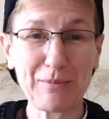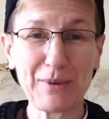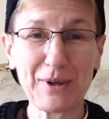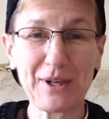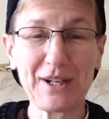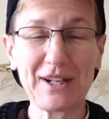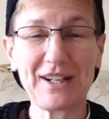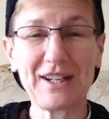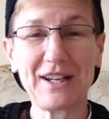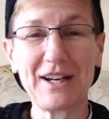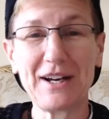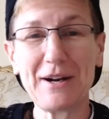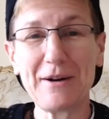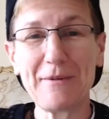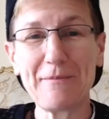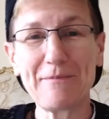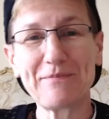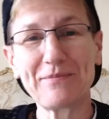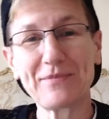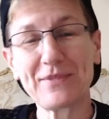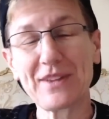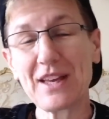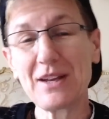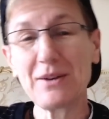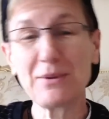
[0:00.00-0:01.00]
But
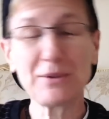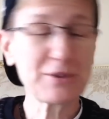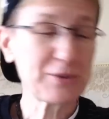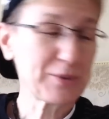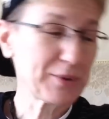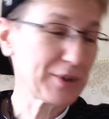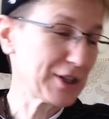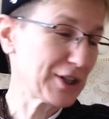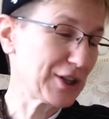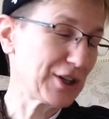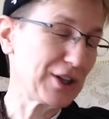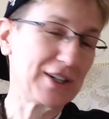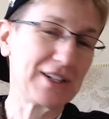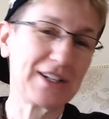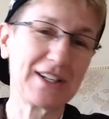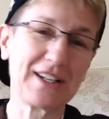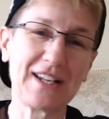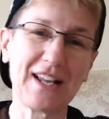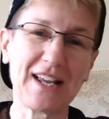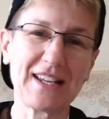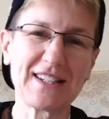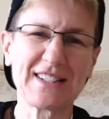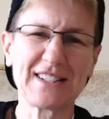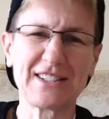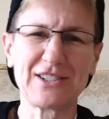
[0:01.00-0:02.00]
um, it was really good. It
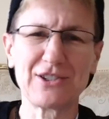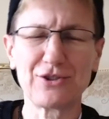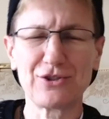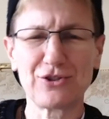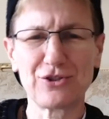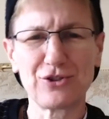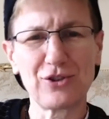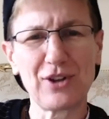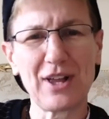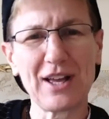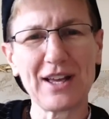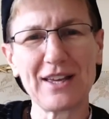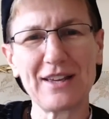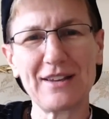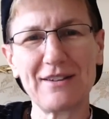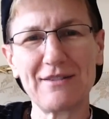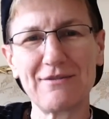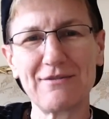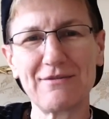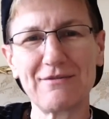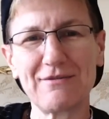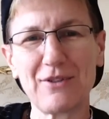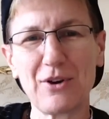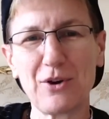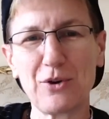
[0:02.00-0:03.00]
has a
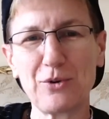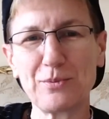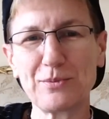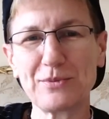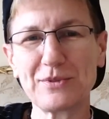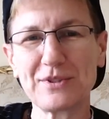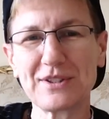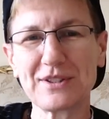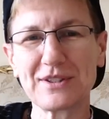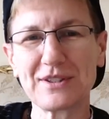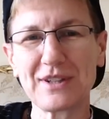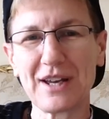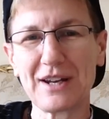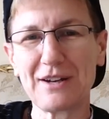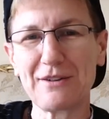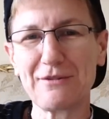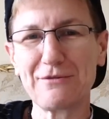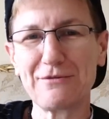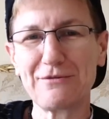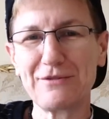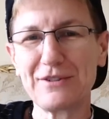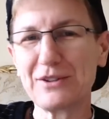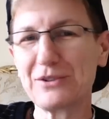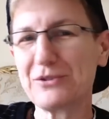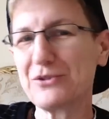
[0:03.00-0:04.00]
Sherlockian Holmes kind of
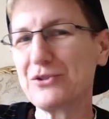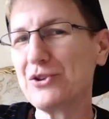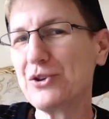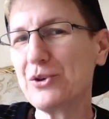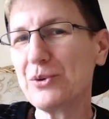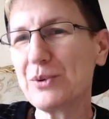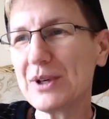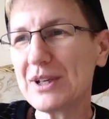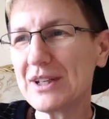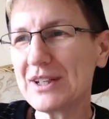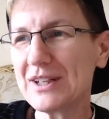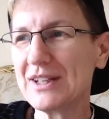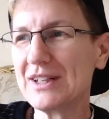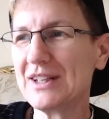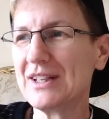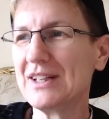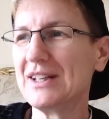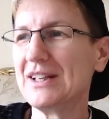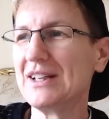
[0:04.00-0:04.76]
feel to it,